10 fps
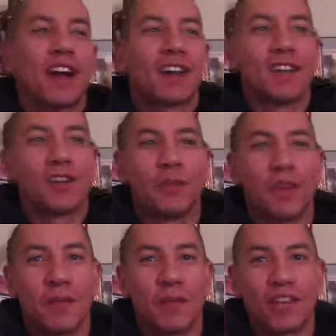a little bit
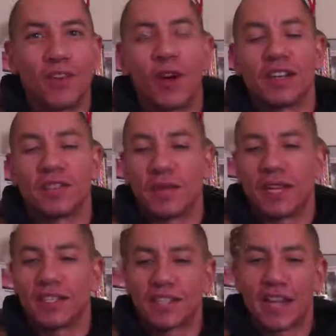about you always being
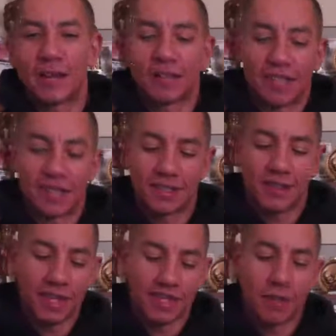in shape, because that's
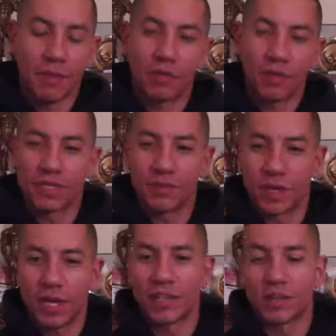a big reason we
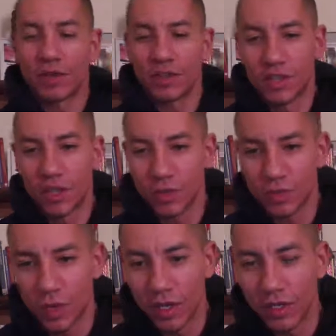got you on the show as
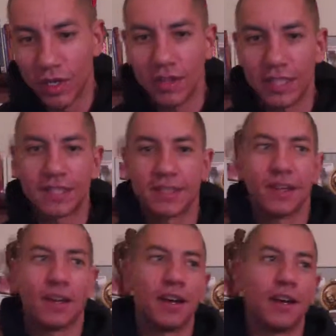well. You know, this is a